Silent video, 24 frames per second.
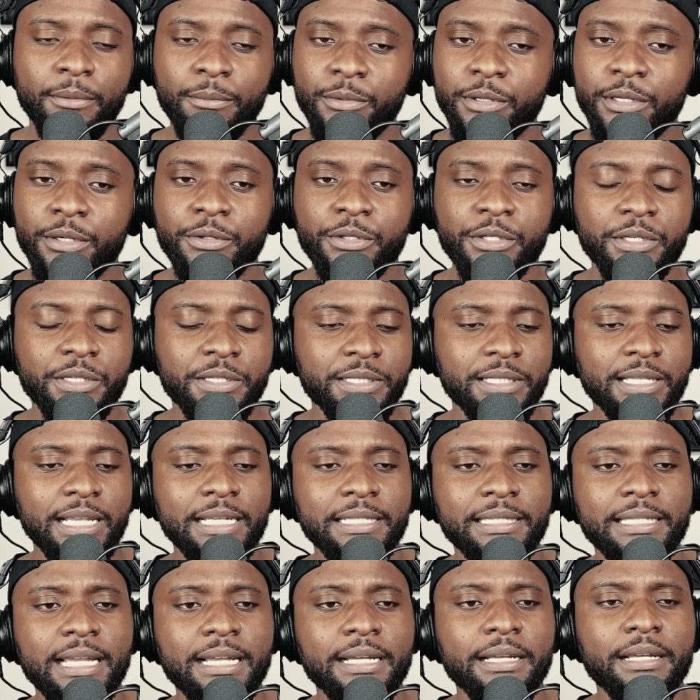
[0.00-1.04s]
You know she doesn't
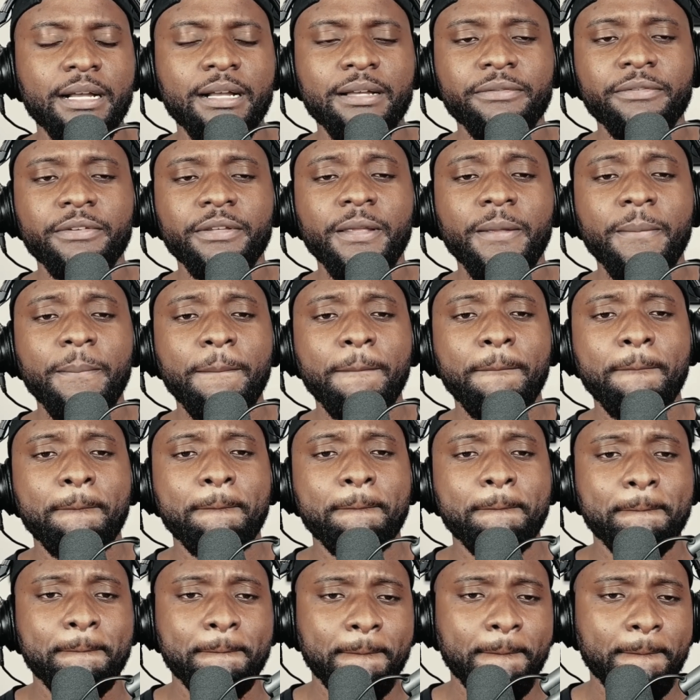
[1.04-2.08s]
like that coffee. Drink the
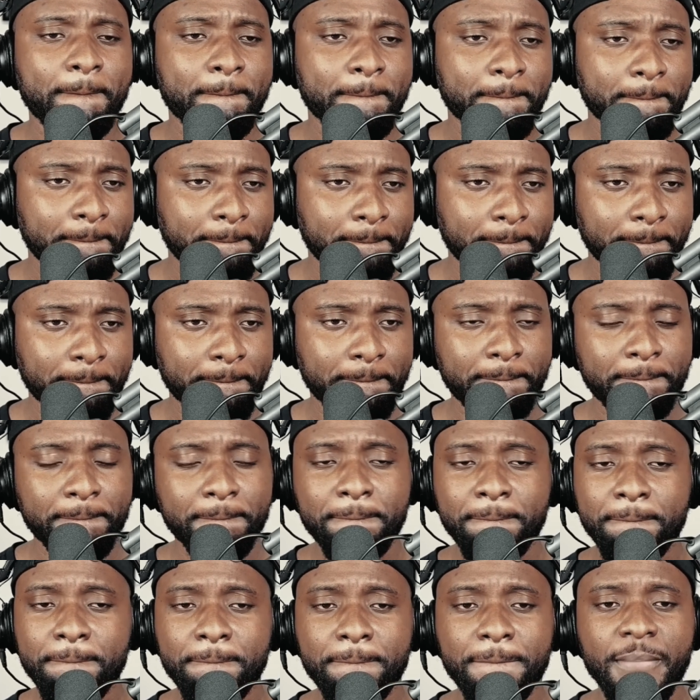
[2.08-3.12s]
coffee, it'll make you
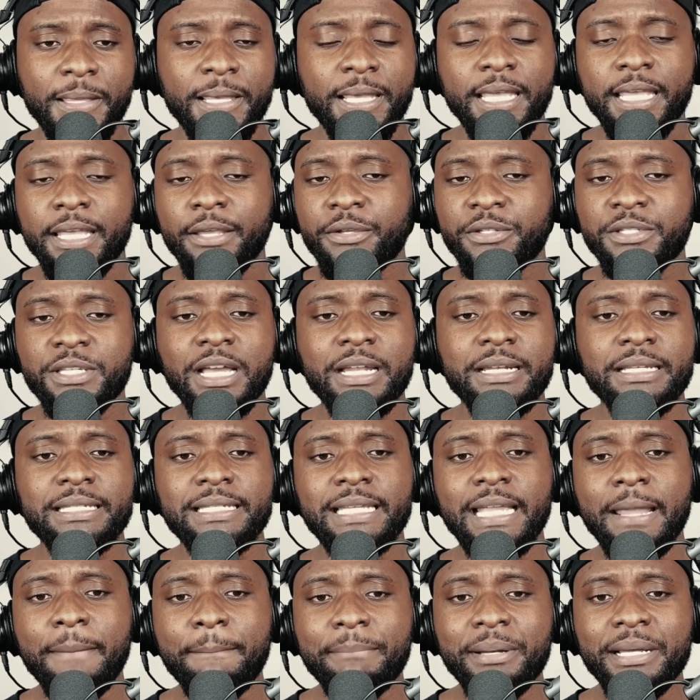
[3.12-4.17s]
feel better. Goes on to
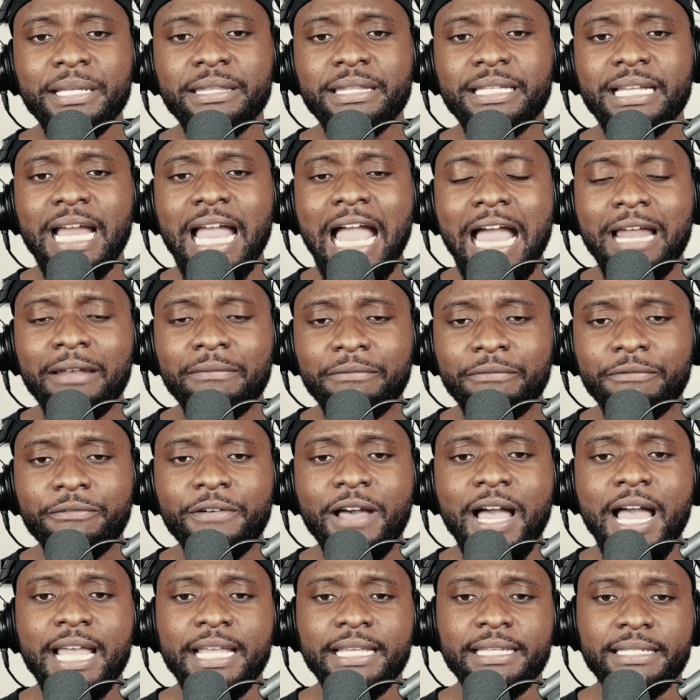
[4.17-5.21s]
say, but the
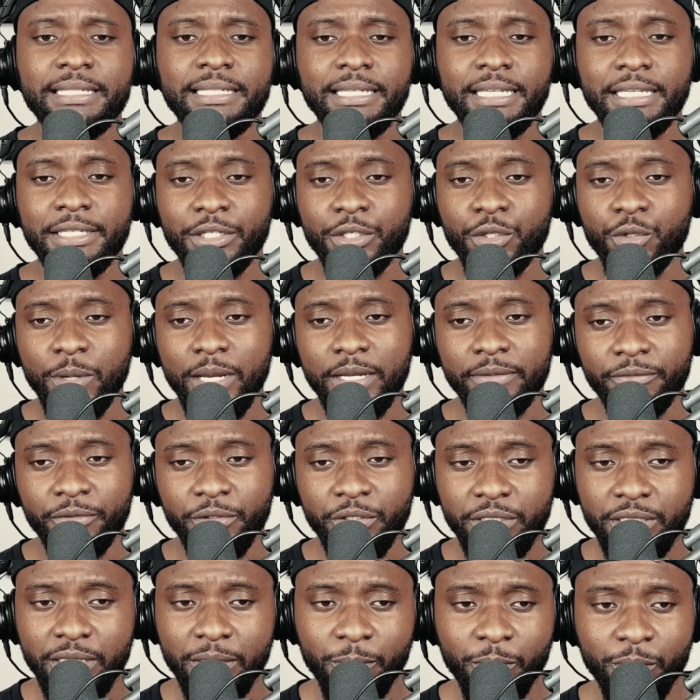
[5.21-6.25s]
advice is great for
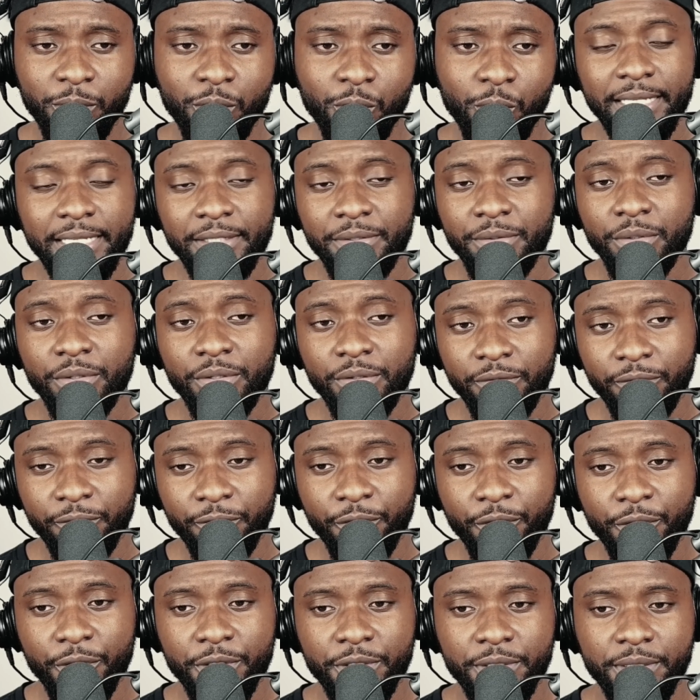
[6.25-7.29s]
someone into their
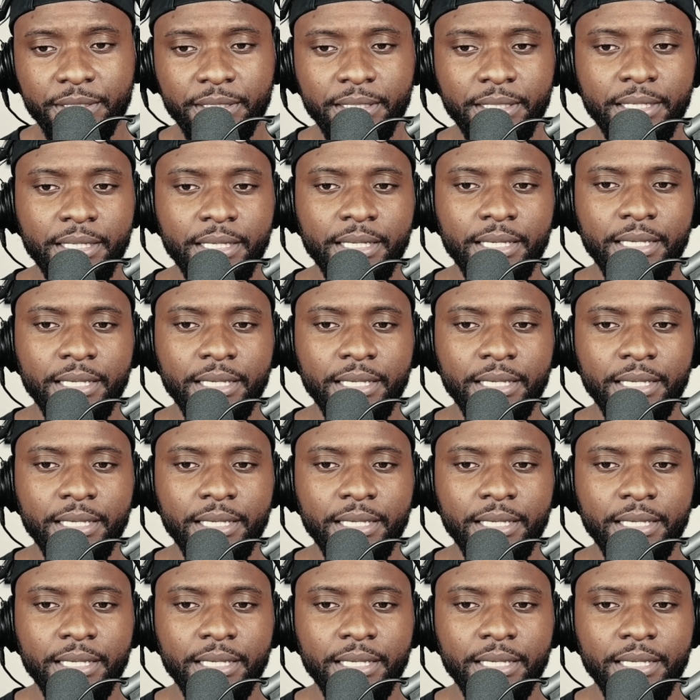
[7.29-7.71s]
first.